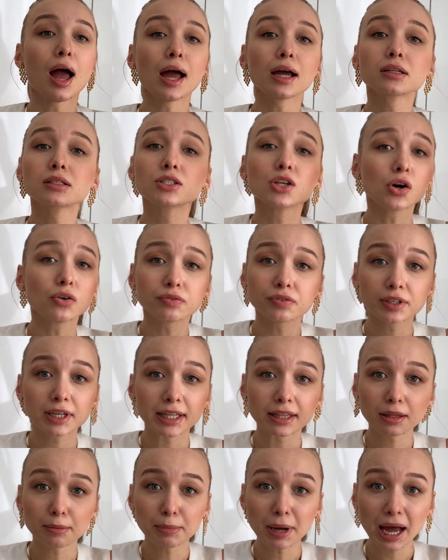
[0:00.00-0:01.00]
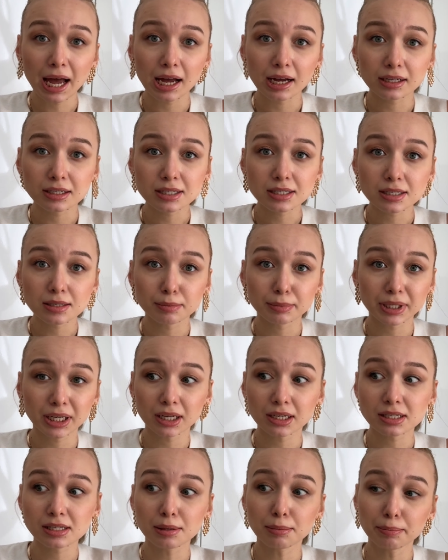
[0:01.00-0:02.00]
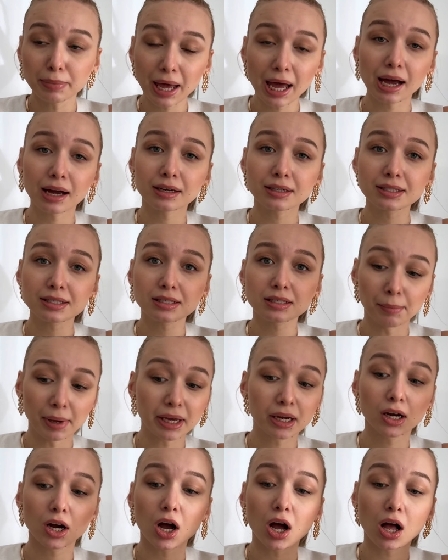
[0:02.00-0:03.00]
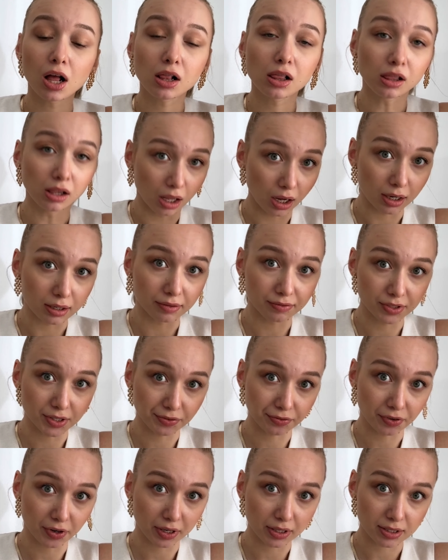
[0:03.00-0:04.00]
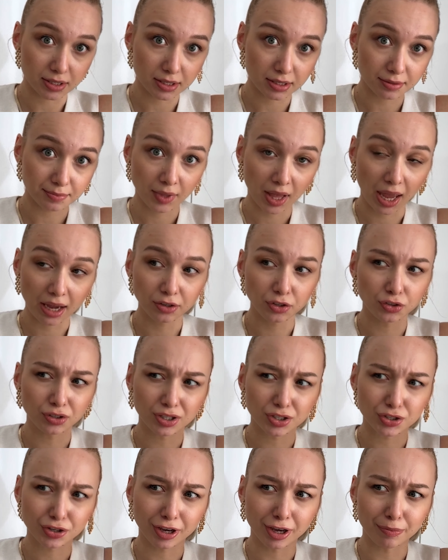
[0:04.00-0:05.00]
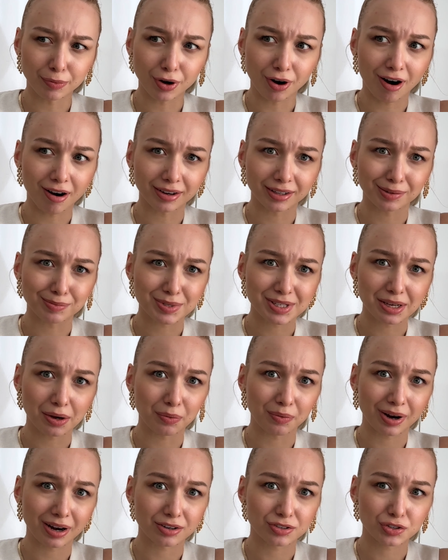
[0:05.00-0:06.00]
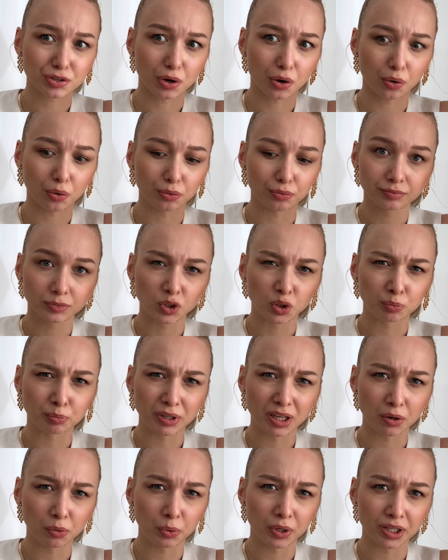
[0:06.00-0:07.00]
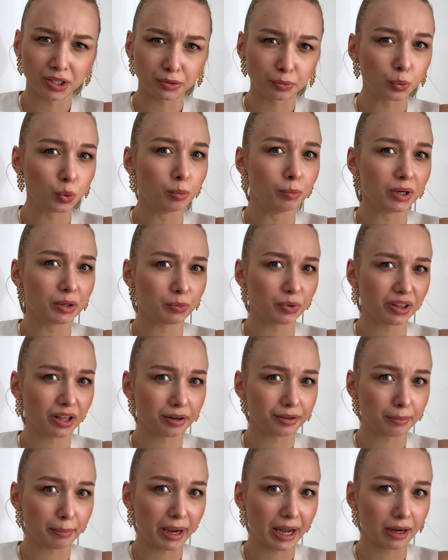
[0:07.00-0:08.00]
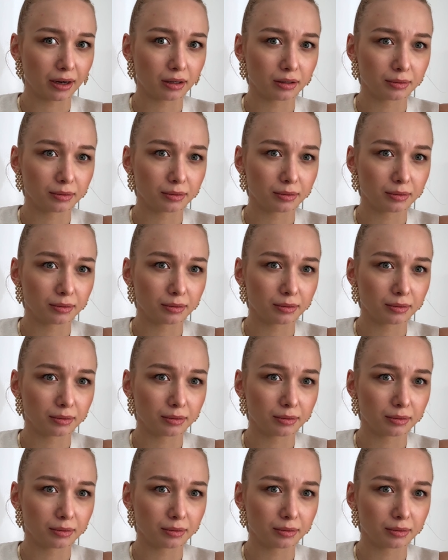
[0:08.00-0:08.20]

And don't forget the bags, because the bags make a lot of difference. And you need to keep your items somewhere, so don't be a weird woman without a bag.